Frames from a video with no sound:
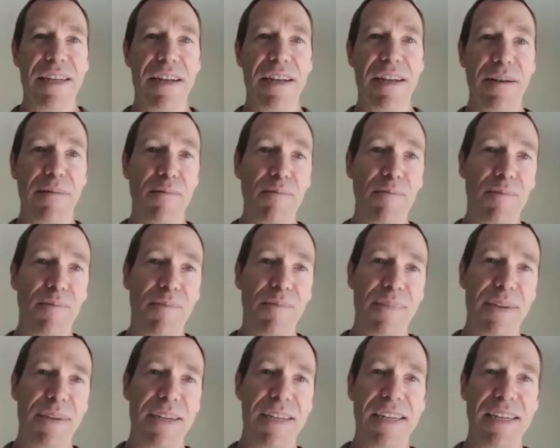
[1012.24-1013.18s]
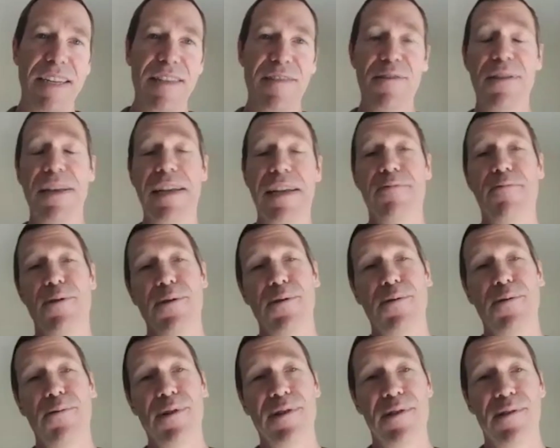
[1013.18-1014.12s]
And so that's one
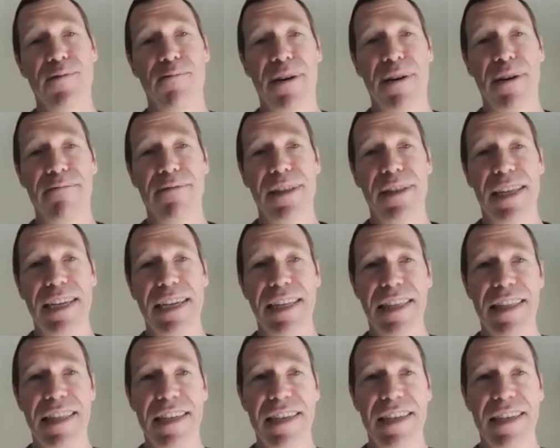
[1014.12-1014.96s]
of the reasons why we like